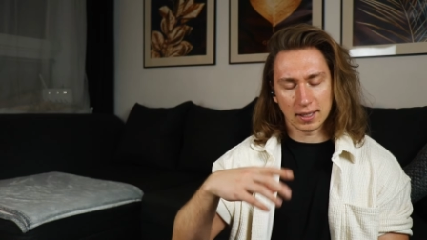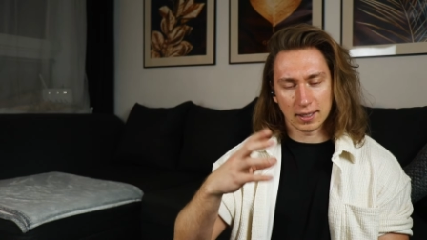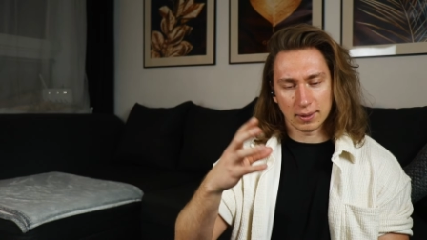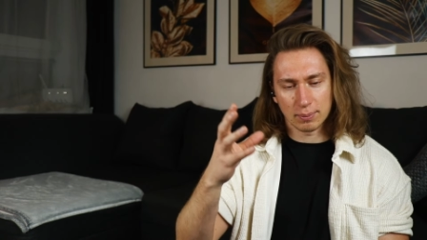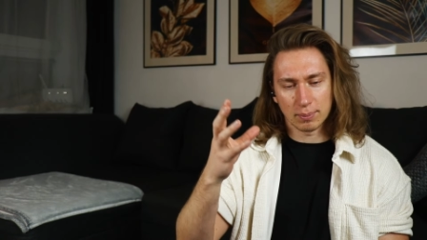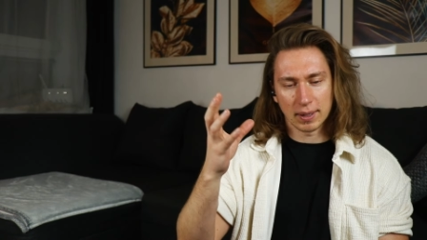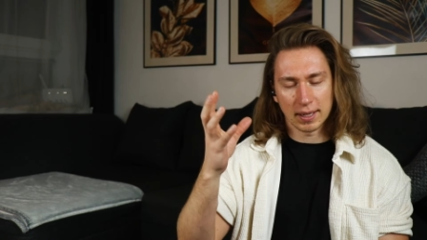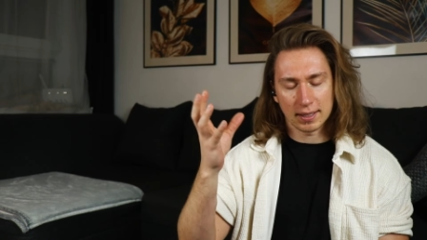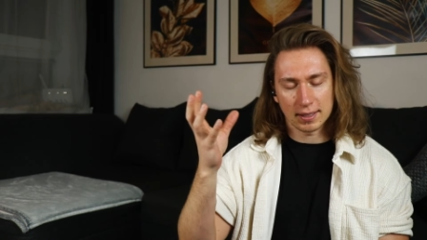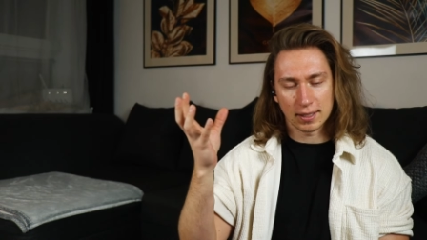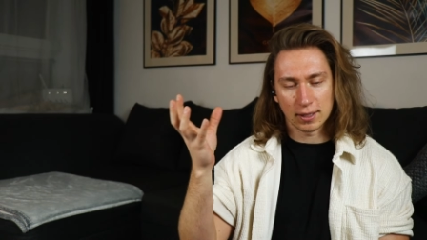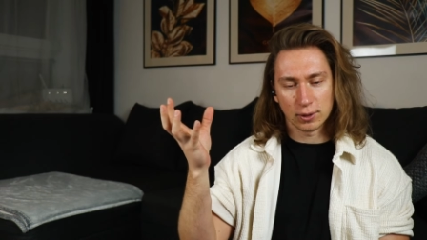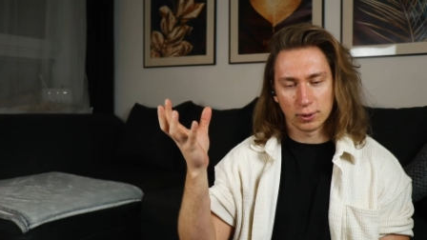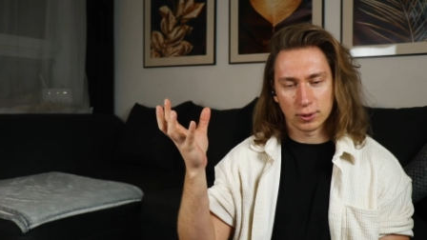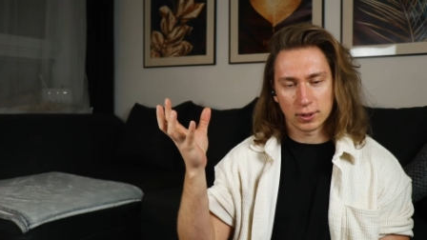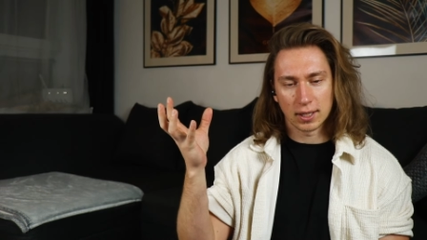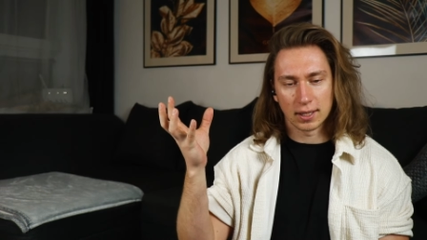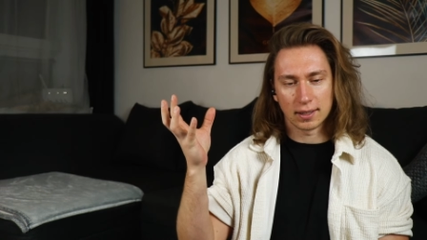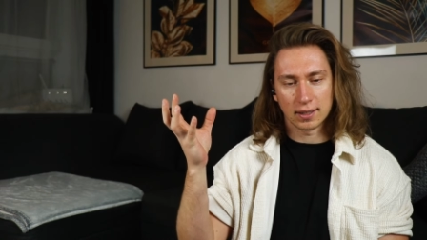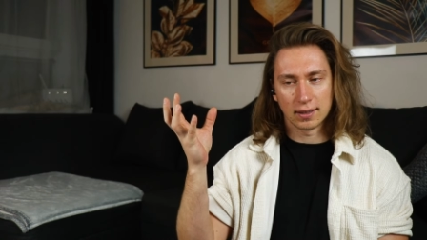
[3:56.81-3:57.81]
like makes it
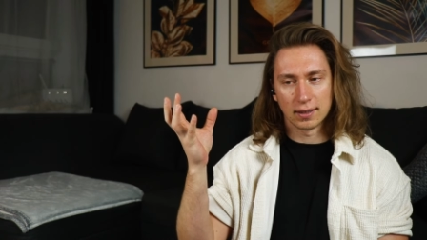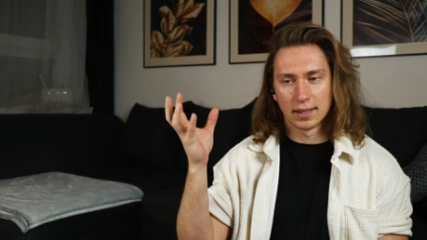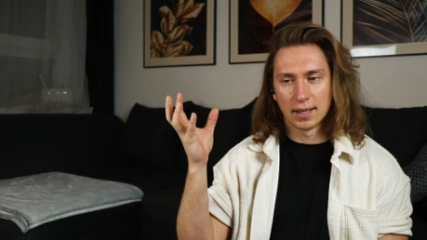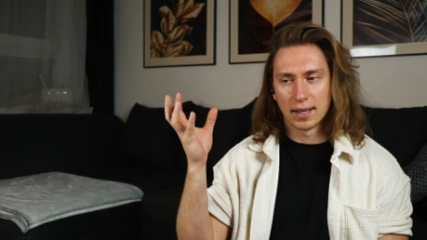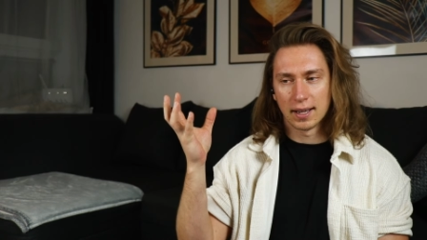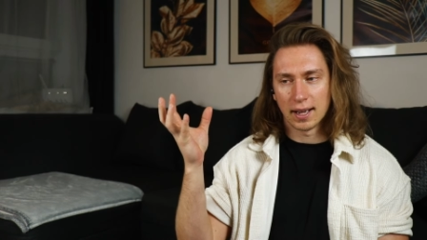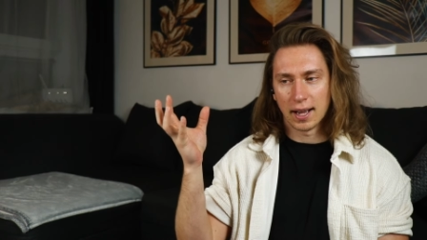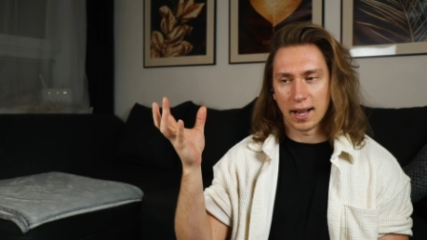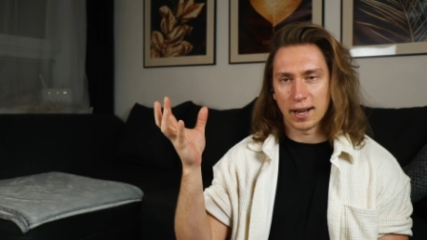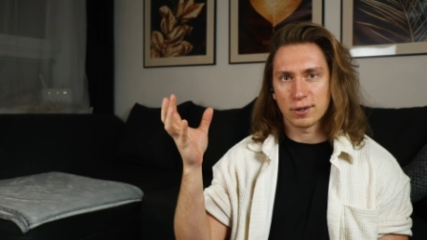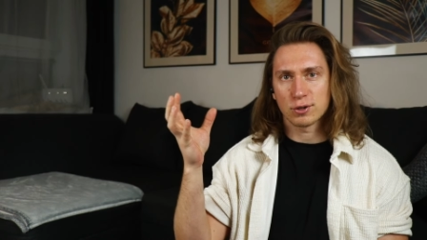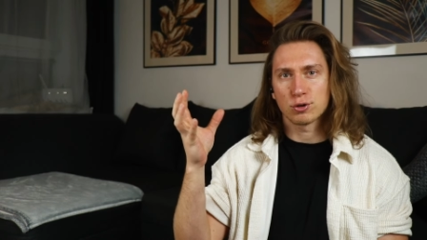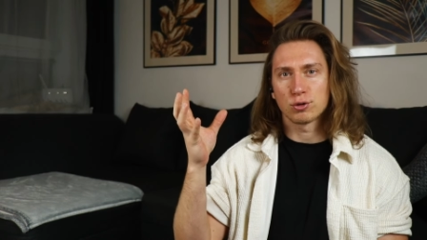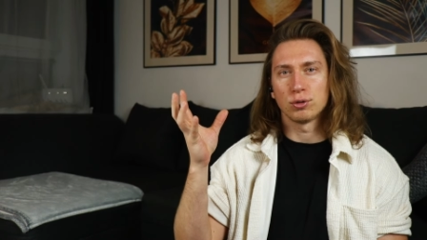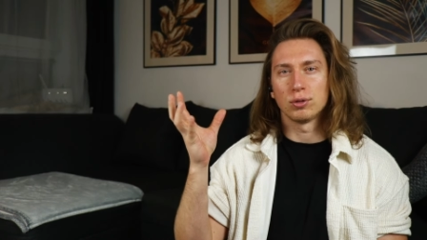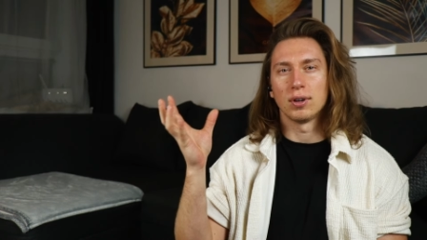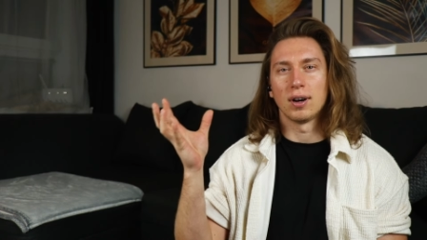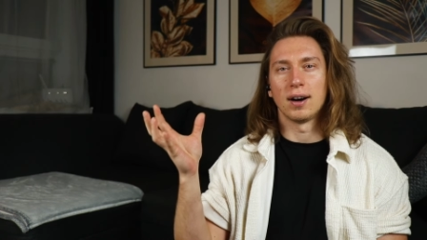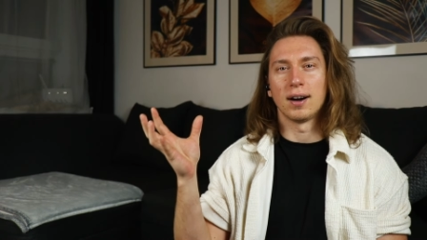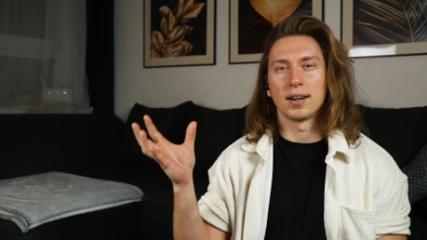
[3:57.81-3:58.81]
look like an
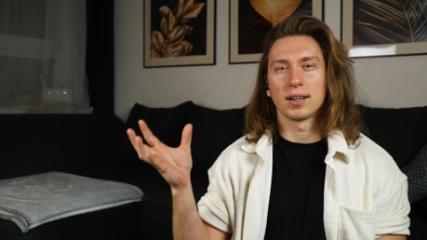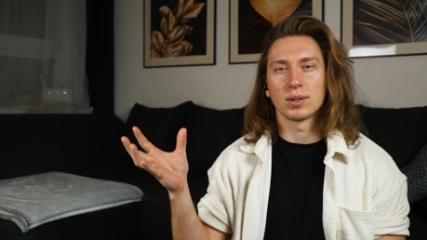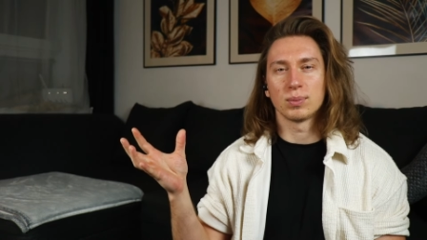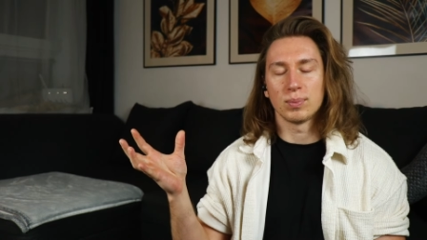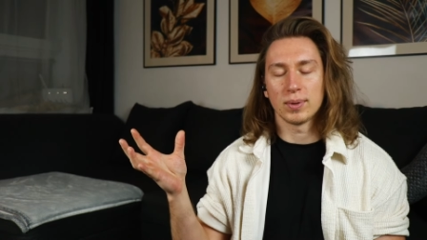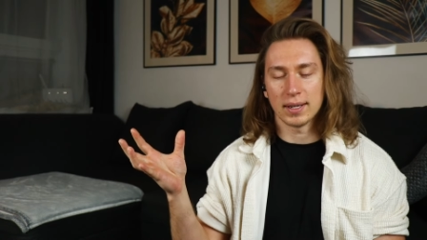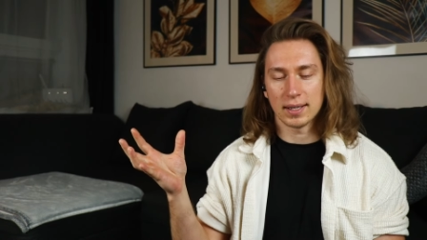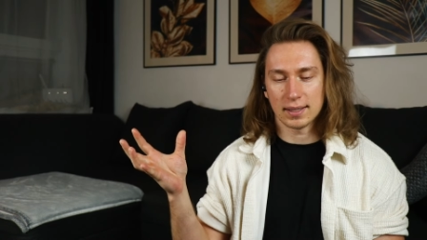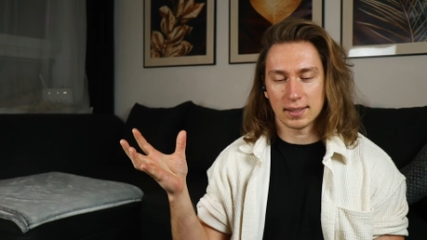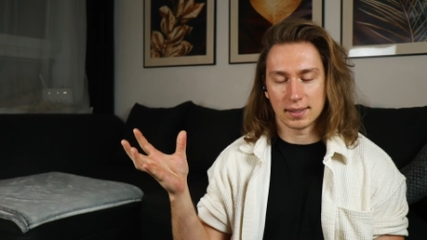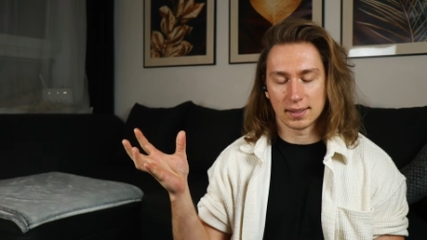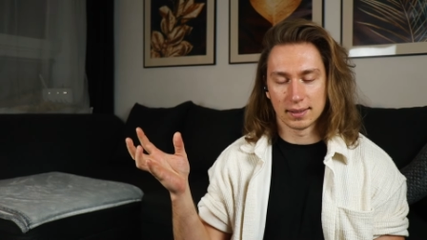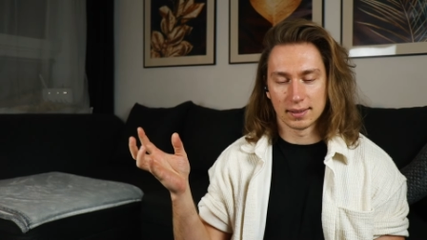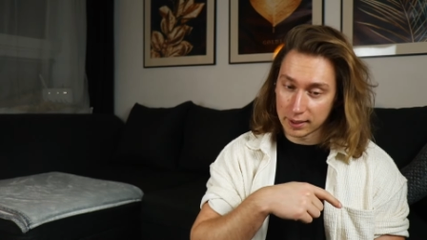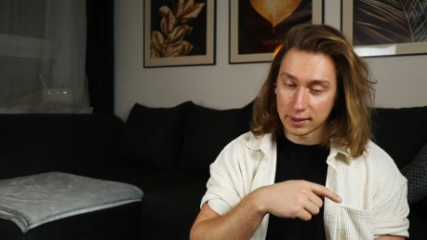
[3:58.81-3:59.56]
actual art piece.